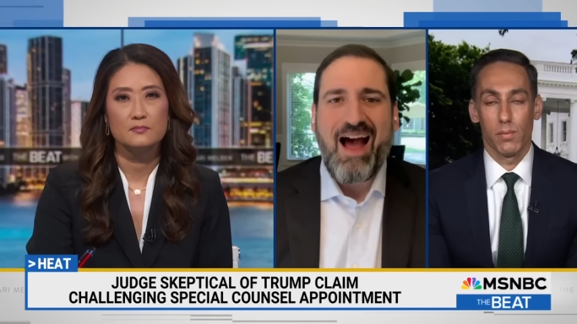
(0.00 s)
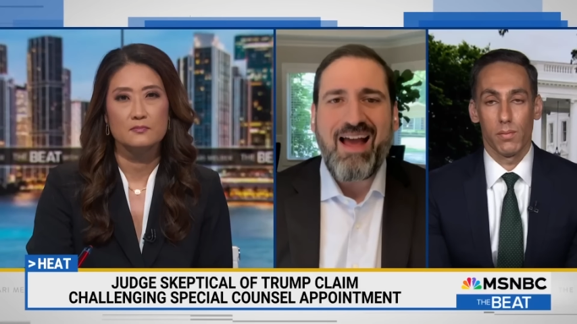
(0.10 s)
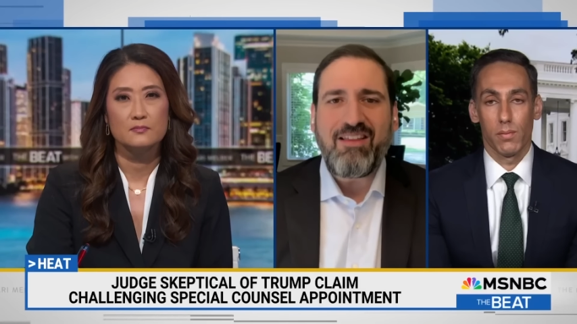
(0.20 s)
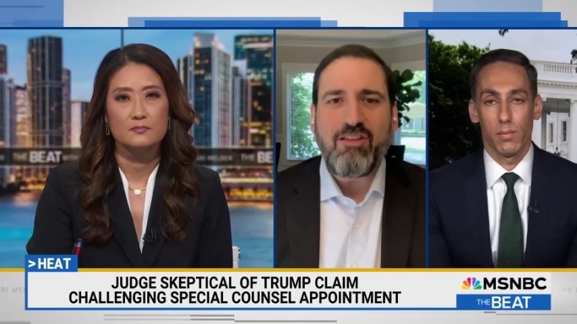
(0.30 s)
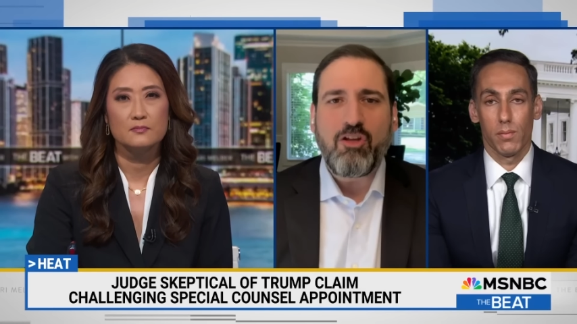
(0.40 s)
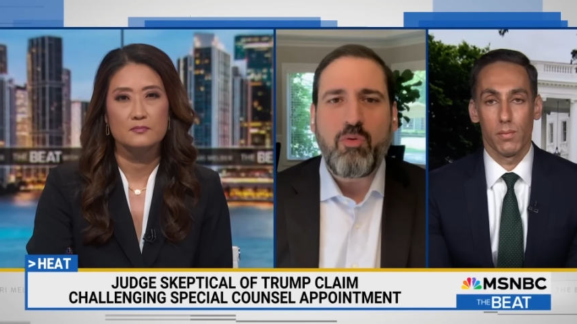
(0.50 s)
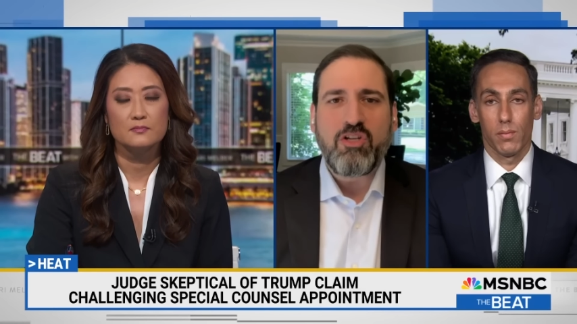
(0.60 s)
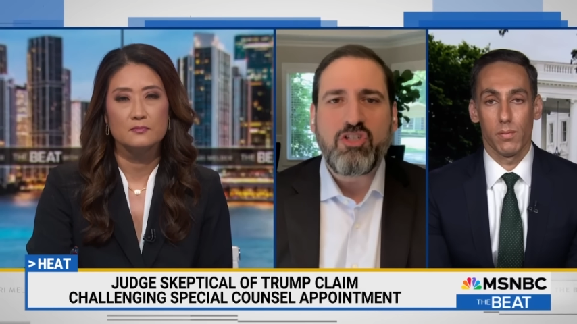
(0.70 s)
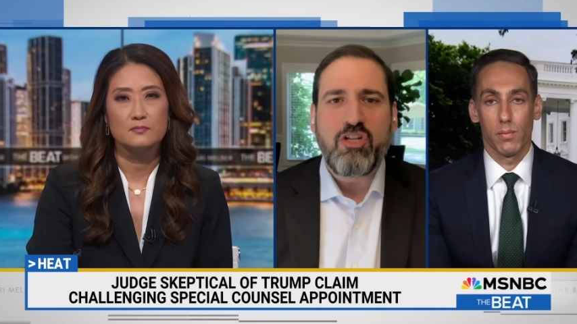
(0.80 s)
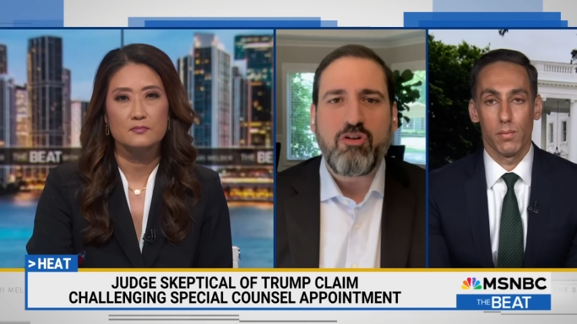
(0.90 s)
Speaker 1: I think the
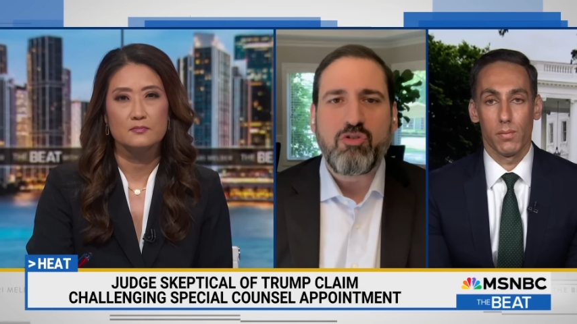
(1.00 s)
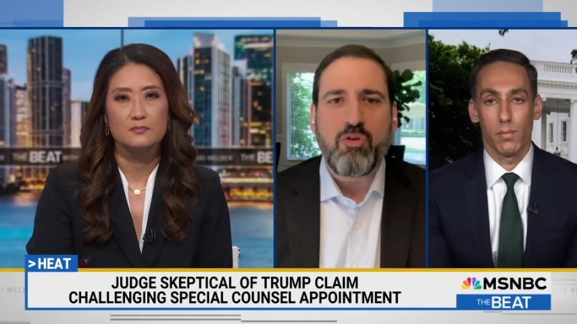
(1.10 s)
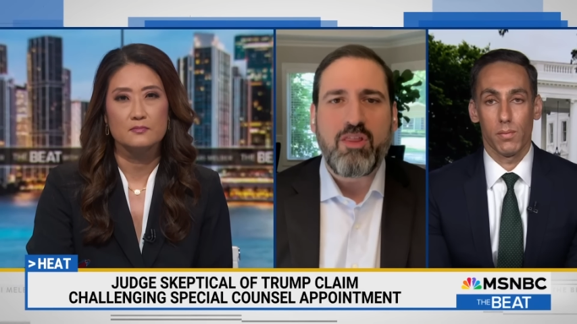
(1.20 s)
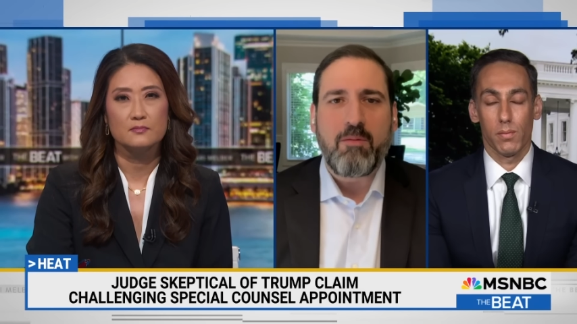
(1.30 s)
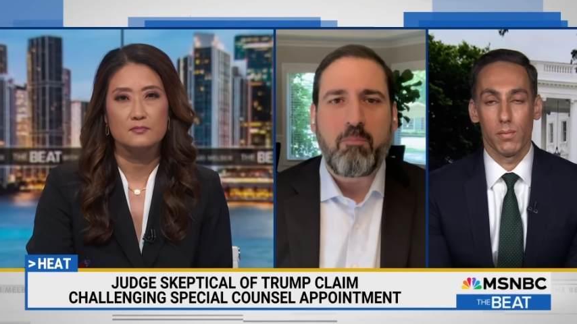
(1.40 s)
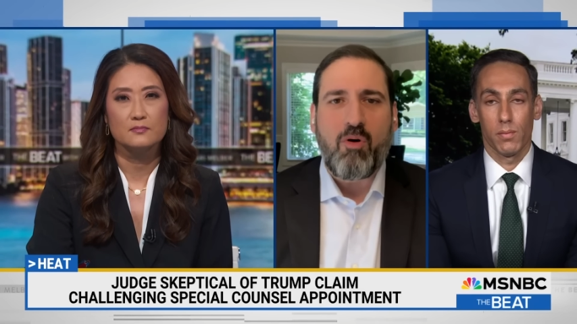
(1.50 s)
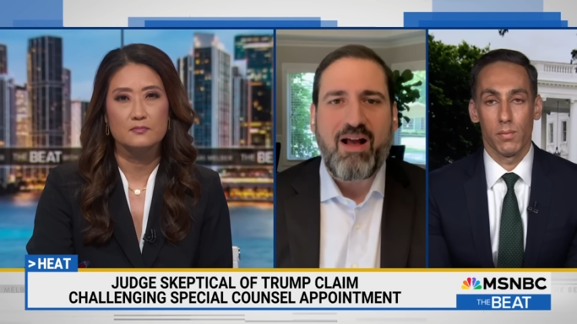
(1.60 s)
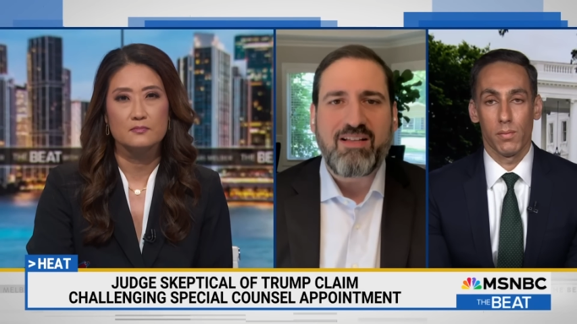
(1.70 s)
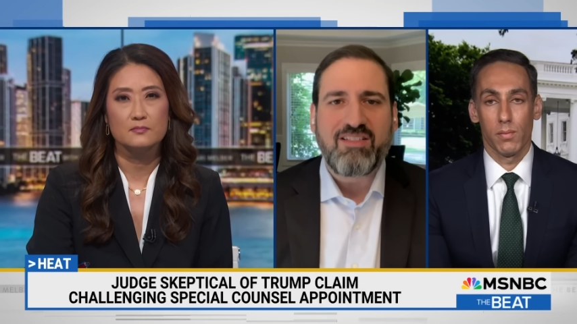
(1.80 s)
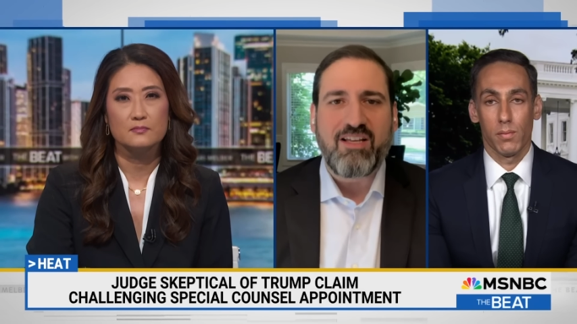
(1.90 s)
question here is really the
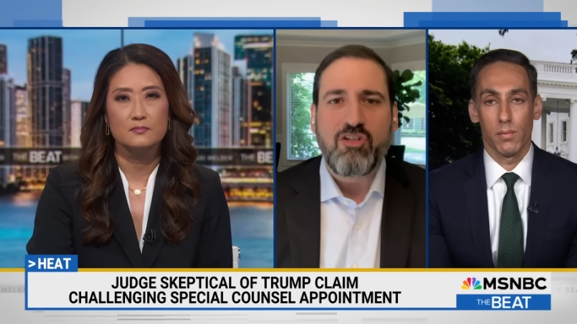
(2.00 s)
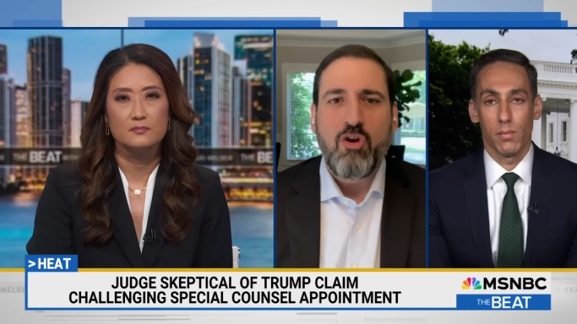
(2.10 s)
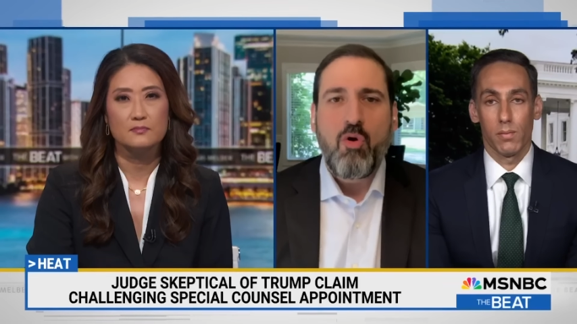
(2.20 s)
process.